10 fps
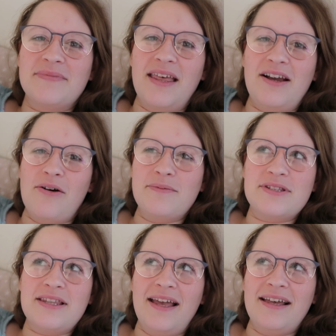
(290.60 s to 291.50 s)
Like,
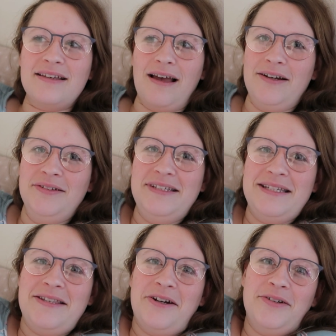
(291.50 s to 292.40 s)
almost like, I don't
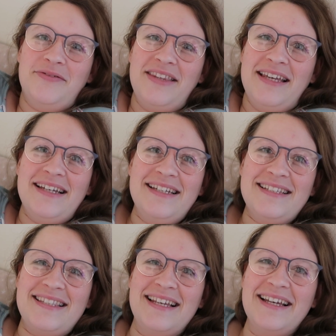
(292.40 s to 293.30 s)
deserve
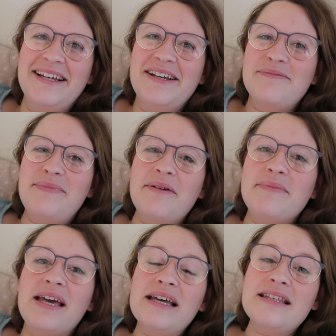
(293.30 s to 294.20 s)
this. But
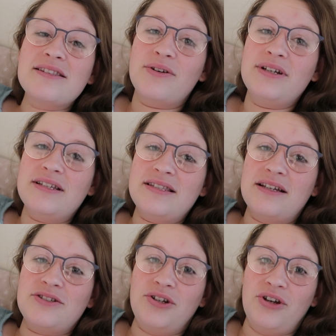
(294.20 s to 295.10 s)
because it's going to
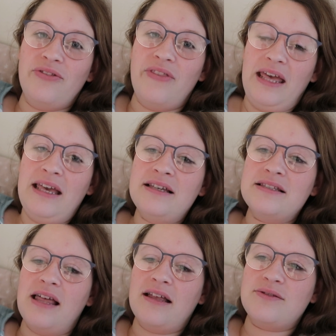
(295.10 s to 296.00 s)
such good
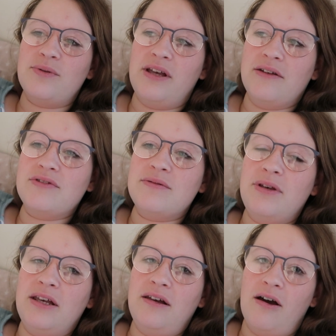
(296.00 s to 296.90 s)
things, that's what gives
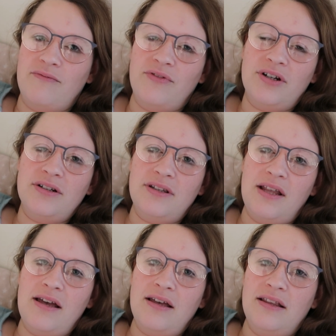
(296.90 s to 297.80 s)
me comfort,
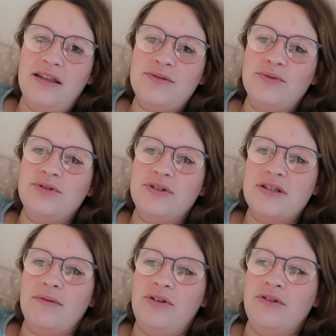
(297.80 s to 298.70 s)
that at least we're doing
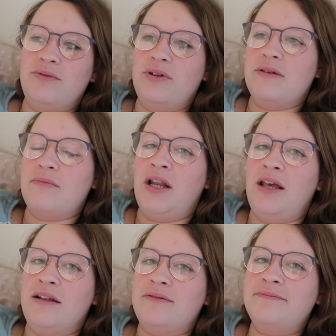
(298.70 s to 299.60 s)
something good with the
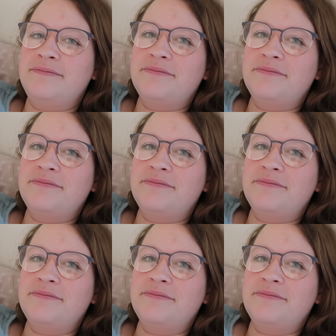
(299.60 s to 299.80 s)
money, and